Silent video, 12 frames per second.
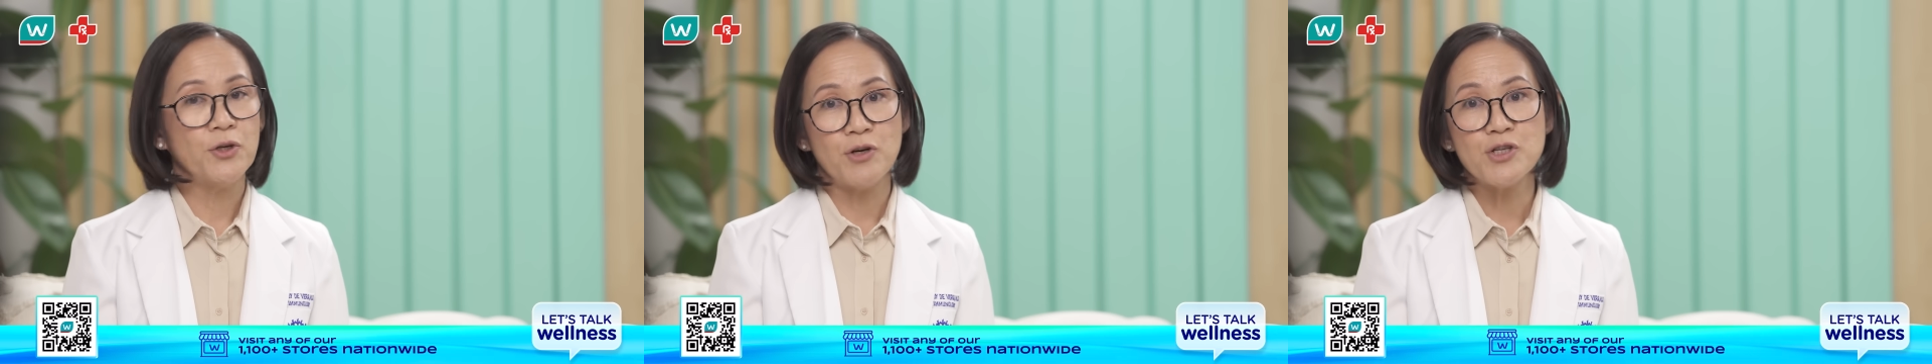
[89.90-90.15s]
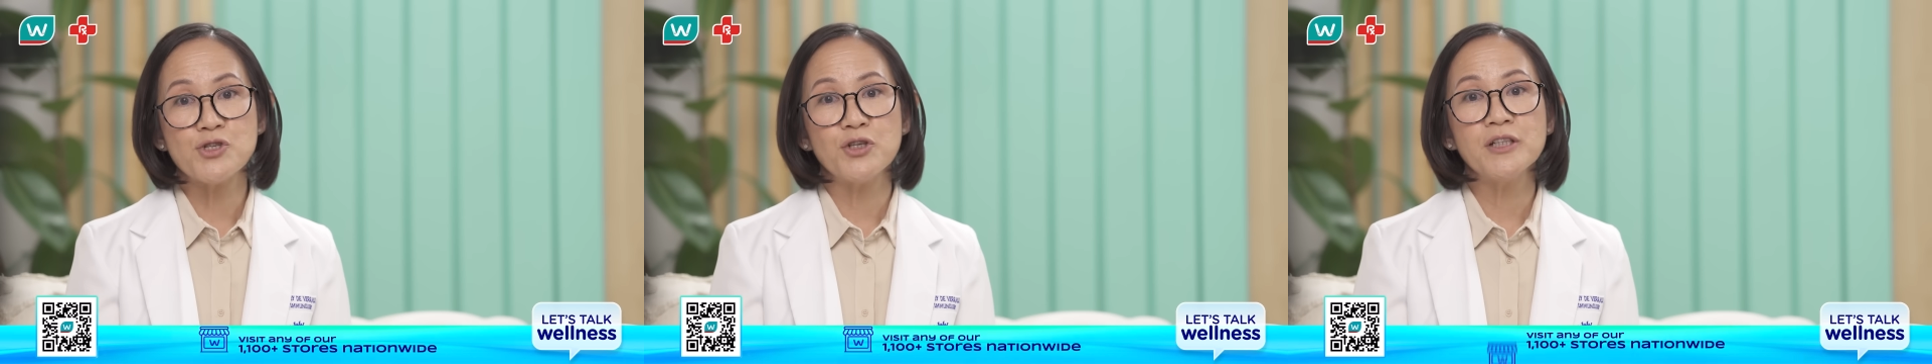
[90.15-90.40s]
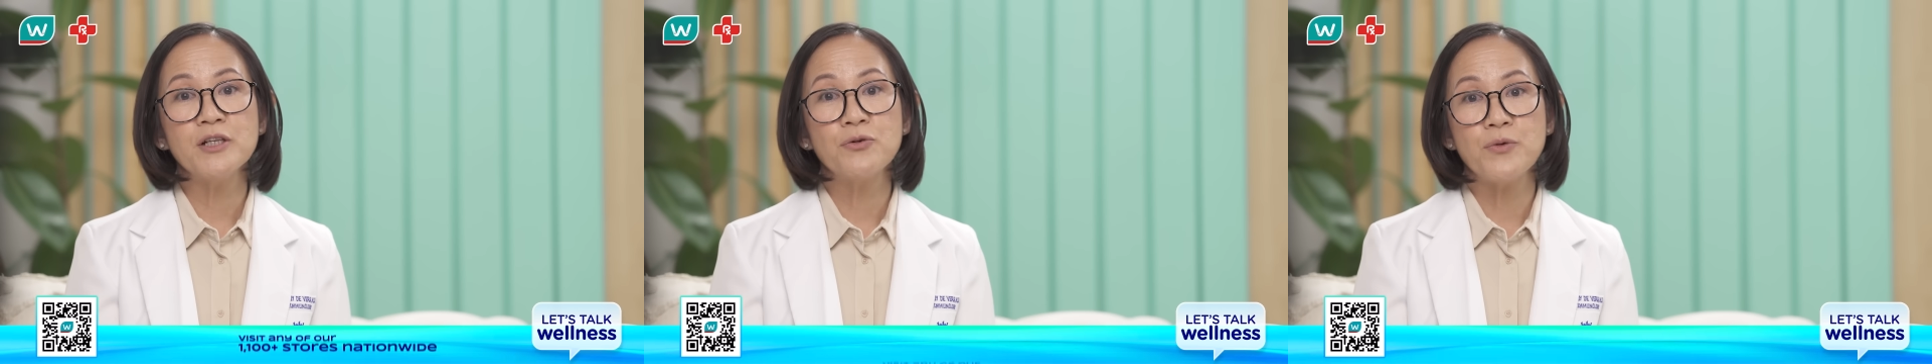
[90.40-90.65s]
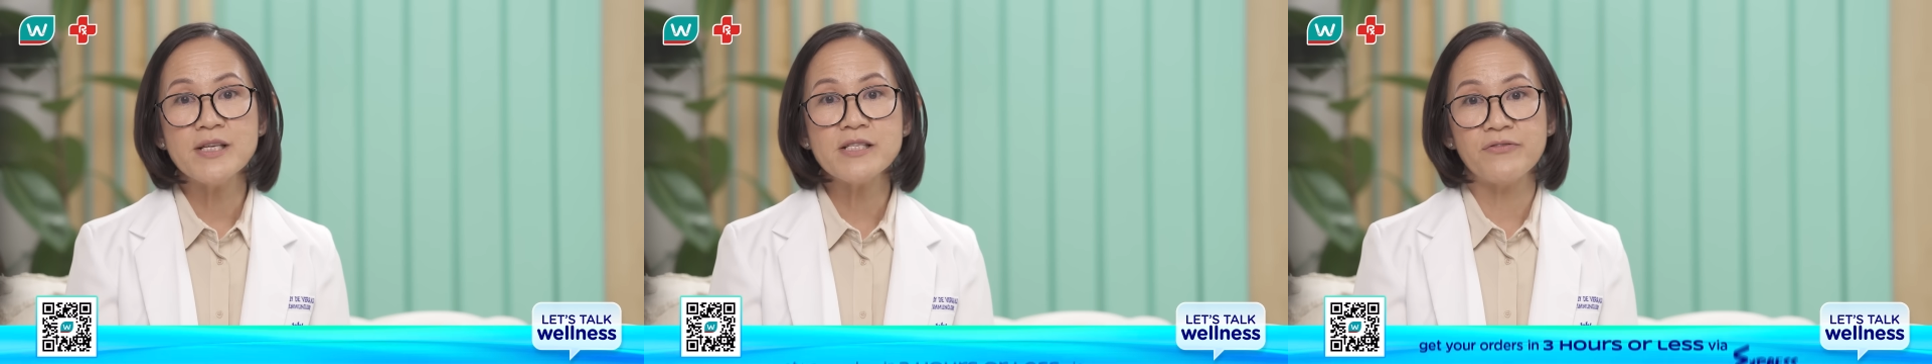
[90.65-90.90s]
there are certain
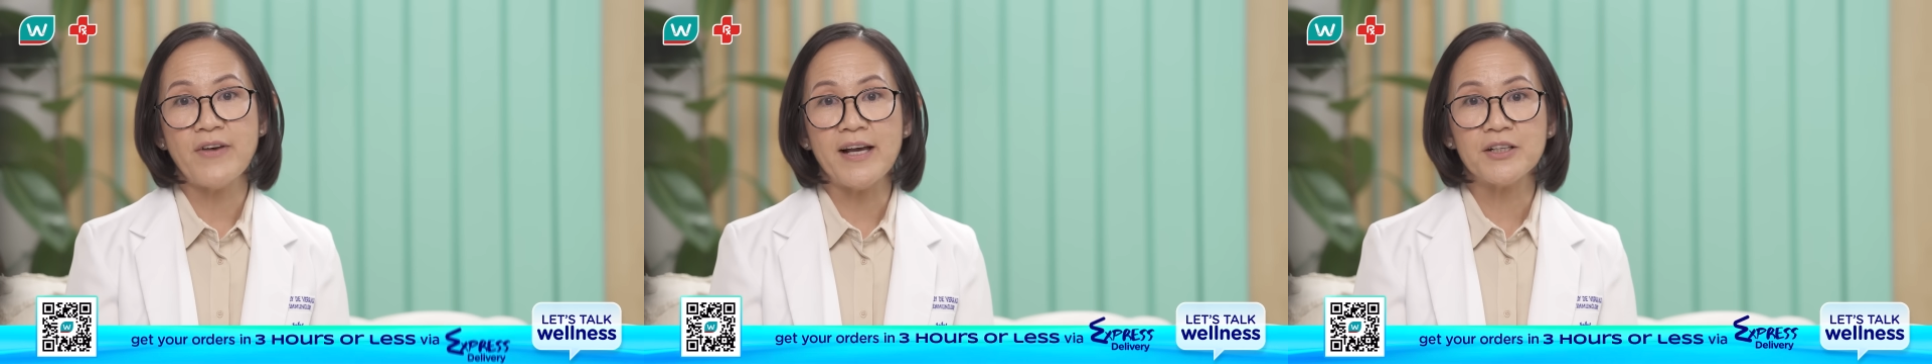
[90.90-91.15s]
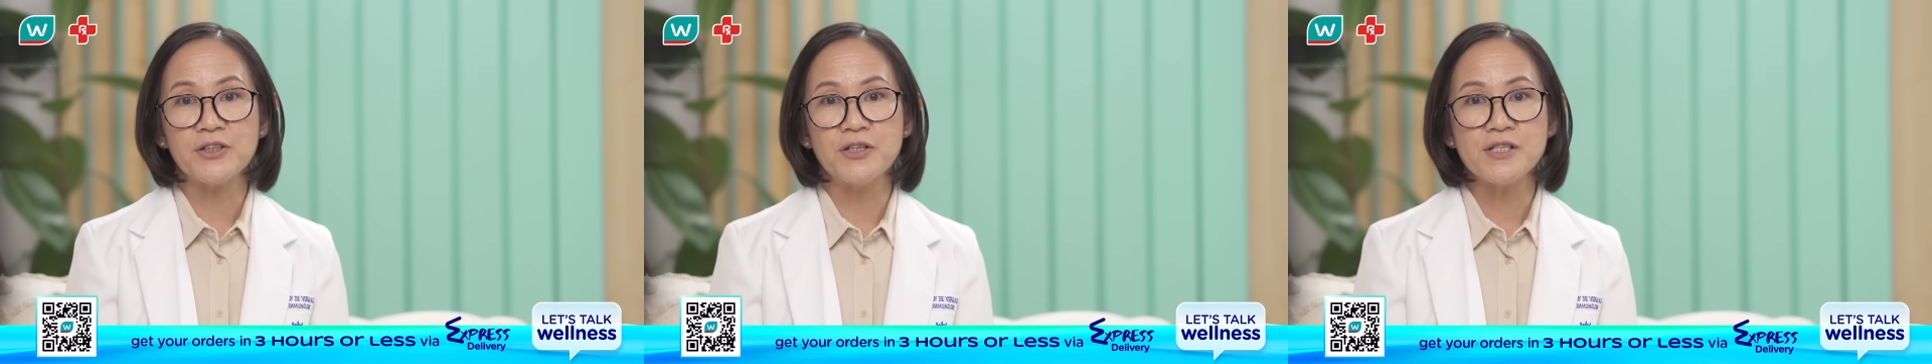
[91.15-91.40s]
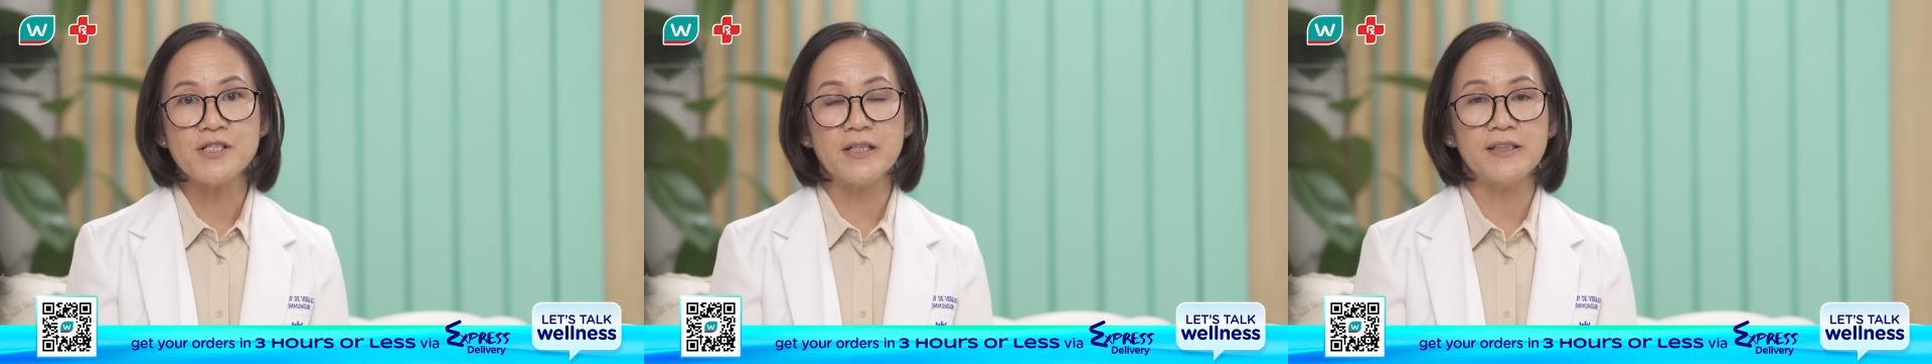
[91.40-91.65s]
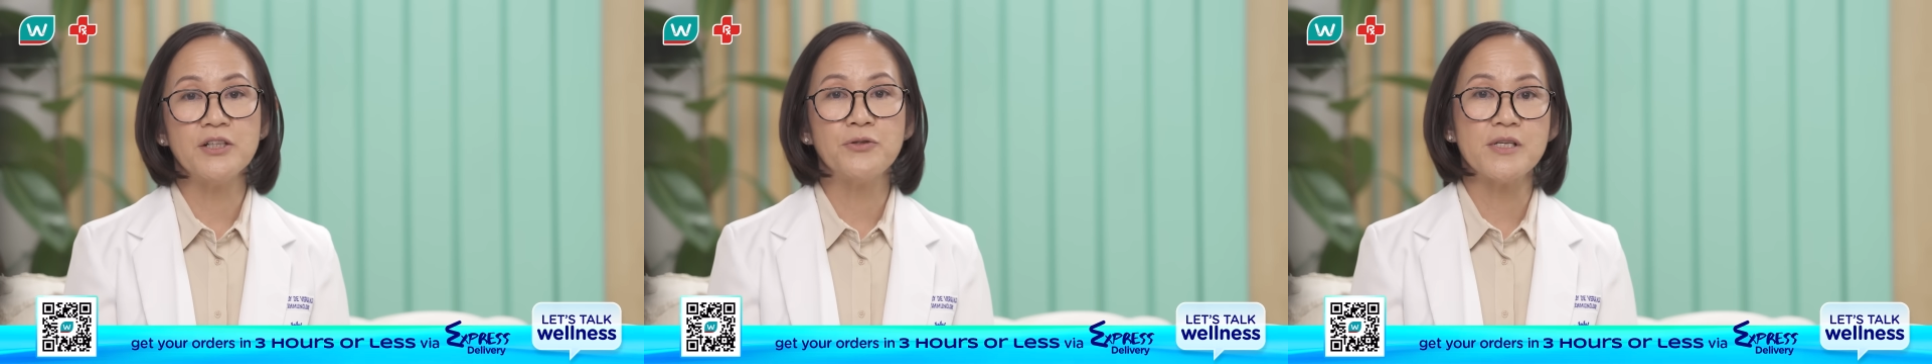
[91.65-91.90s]
risk factors
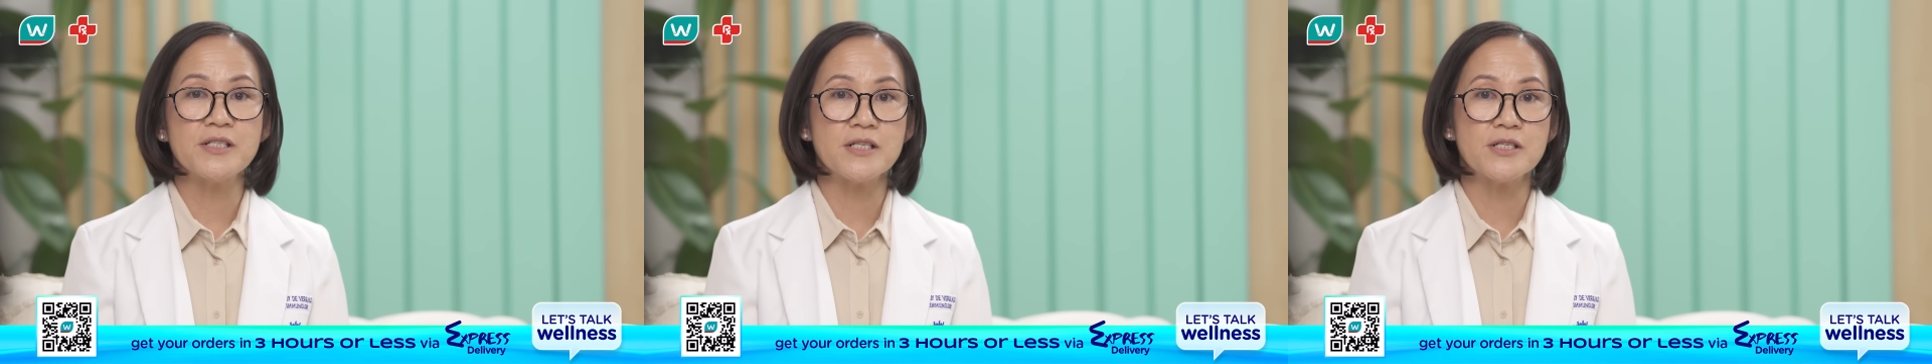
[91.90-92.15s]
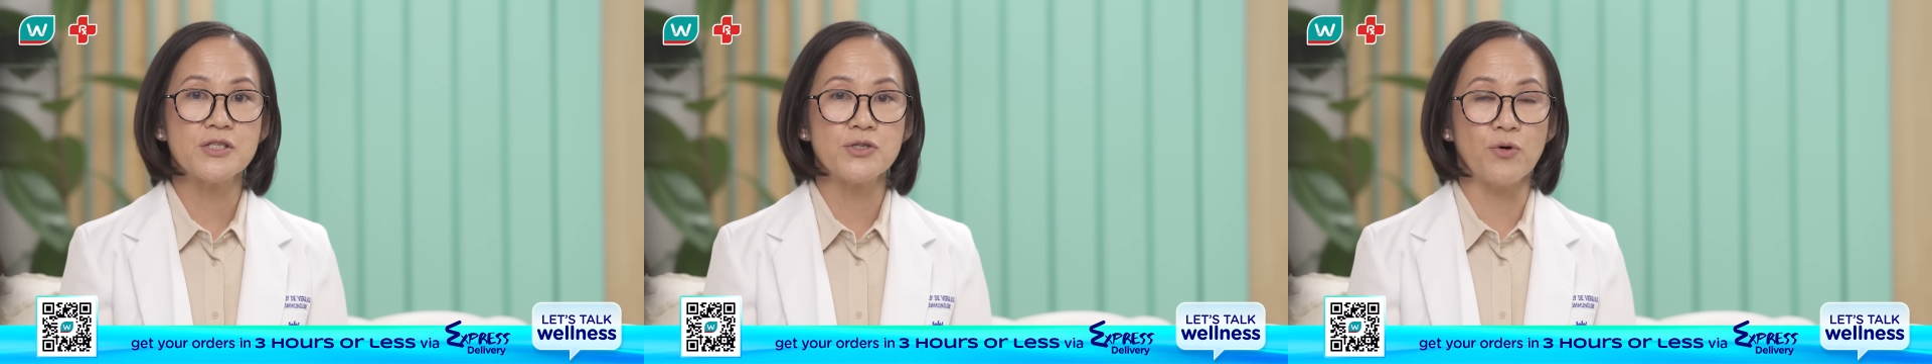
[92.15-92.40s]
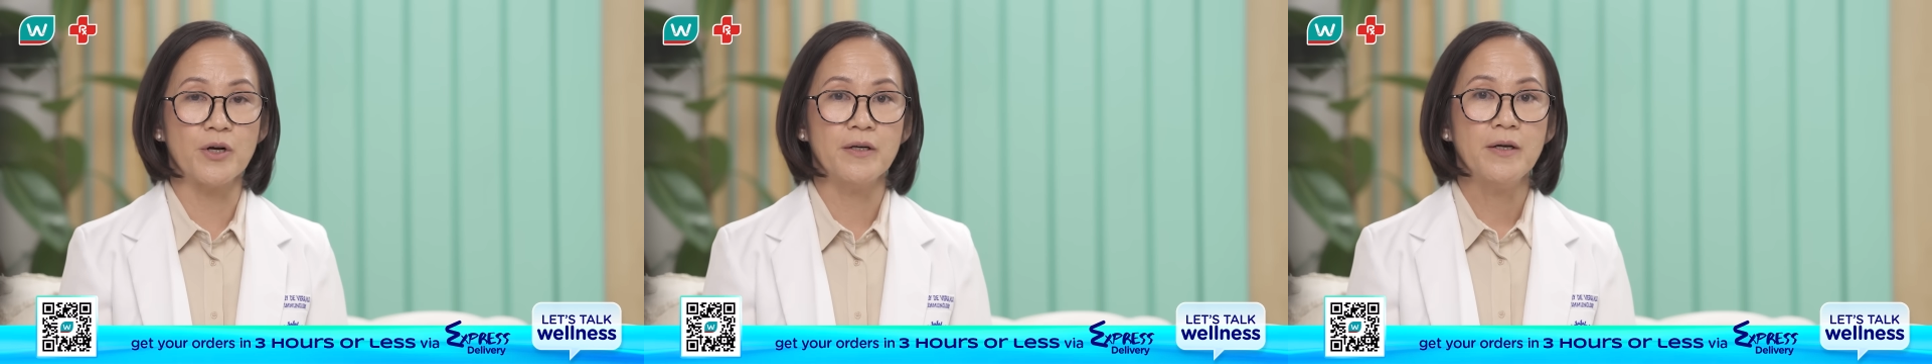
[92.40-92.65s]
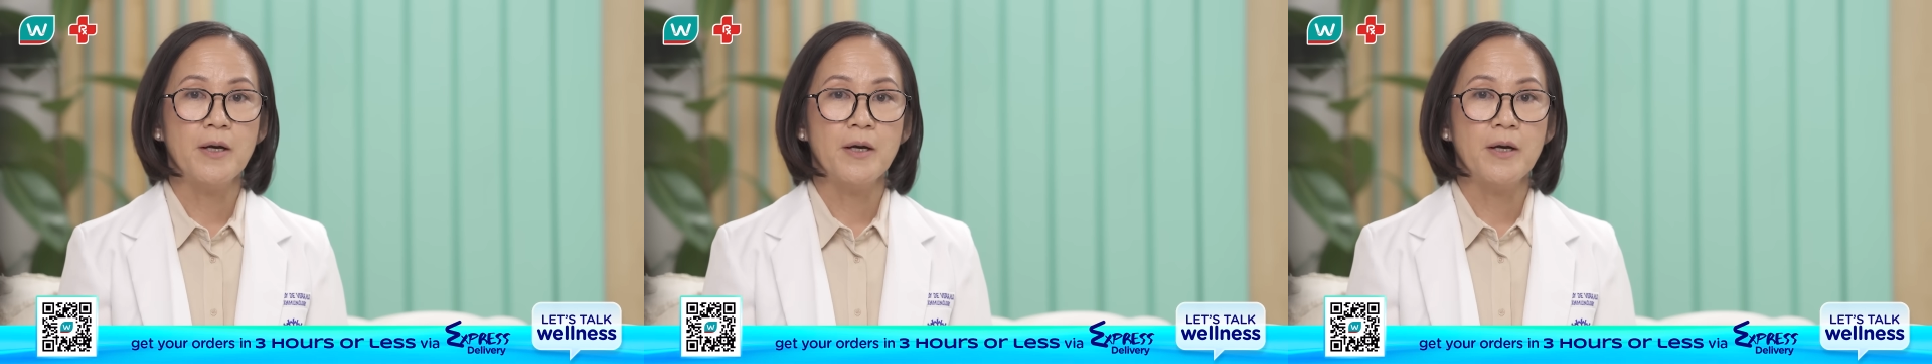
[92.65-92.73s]
that increases your